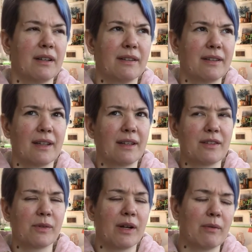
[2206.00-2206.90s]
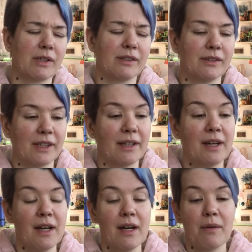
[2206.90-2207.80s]
think that's what I wanted to say.
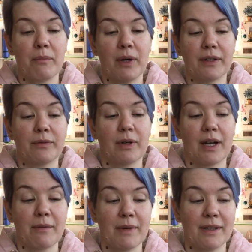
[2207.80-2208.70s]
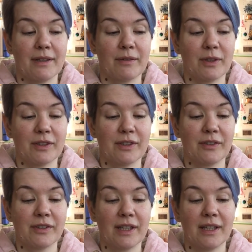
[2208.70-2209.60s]
But what I wanted
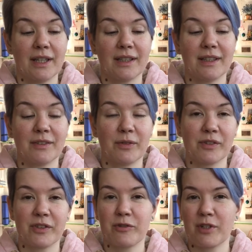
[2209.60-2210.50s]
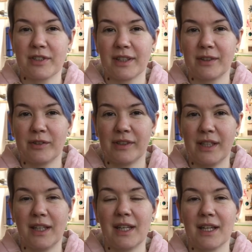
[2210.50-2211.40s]
to say, that it was interesting to
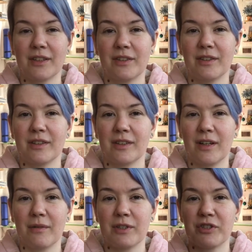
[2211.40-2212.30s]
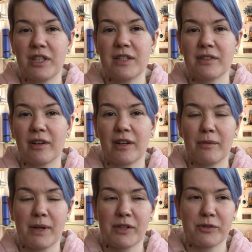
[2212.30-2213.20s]
see that she's talking
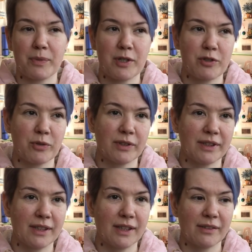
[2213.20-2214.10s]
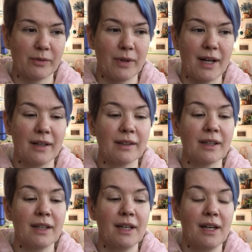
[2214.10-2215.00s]
about spirituality as well,
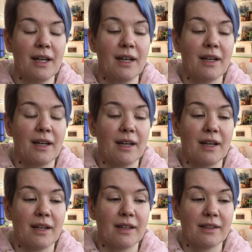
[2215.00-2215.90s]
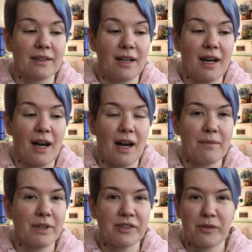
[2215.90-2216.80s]
and
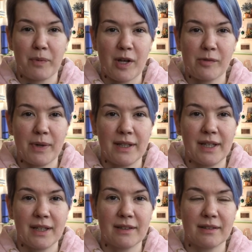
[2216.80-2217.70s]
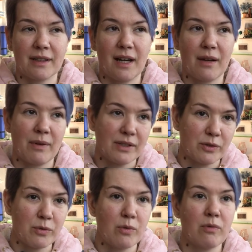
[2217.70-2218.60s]
I'm not surprised by that. I went
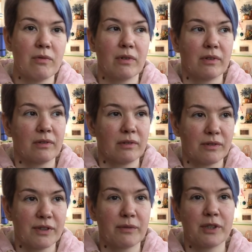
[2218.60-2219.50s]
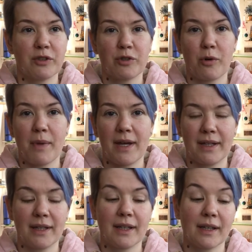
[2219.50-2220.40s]
through something
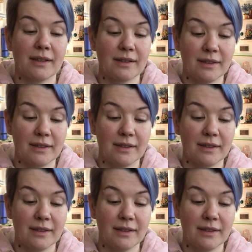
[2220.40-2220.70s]
traumatic, and